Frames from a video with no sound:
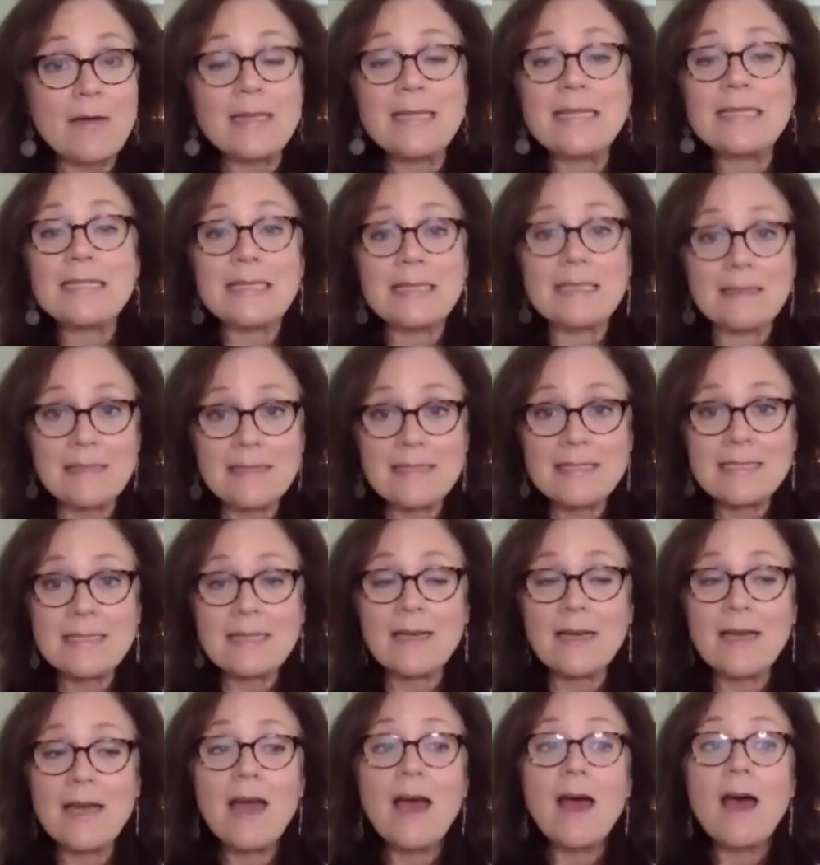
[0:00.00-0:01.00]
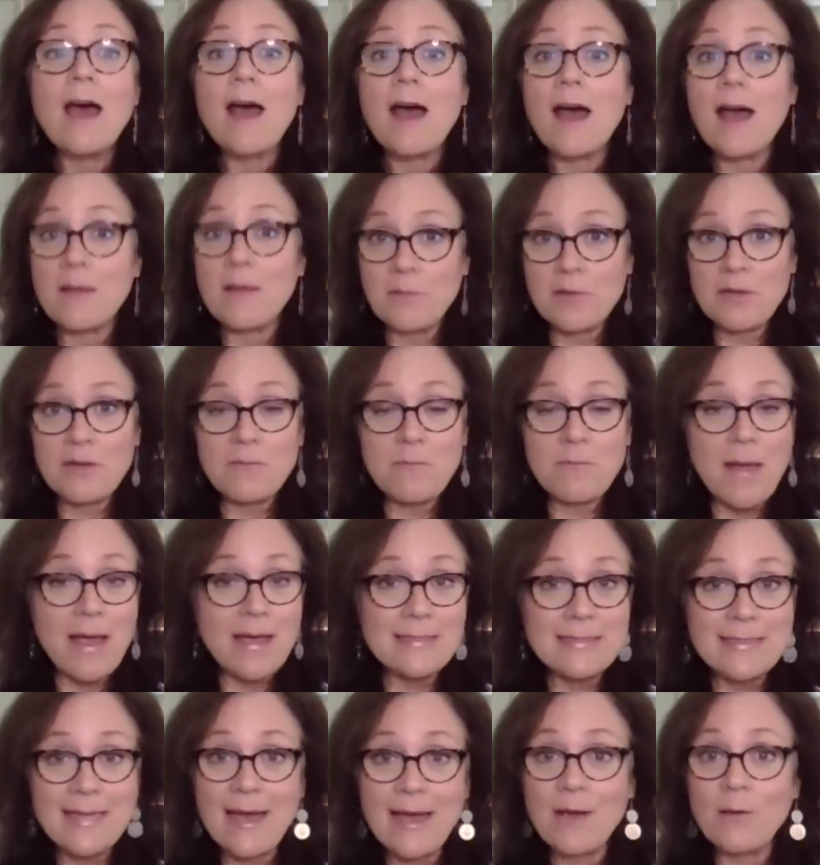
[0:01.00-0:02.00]
And he said, Lisa, I'm going to
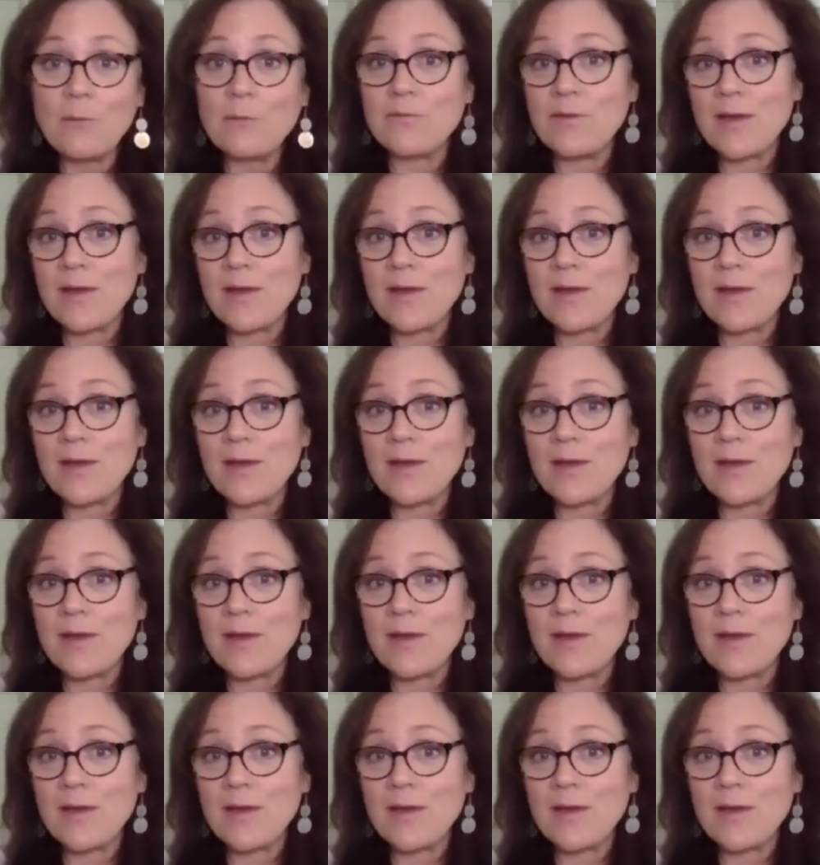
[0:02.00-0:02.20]
pass out.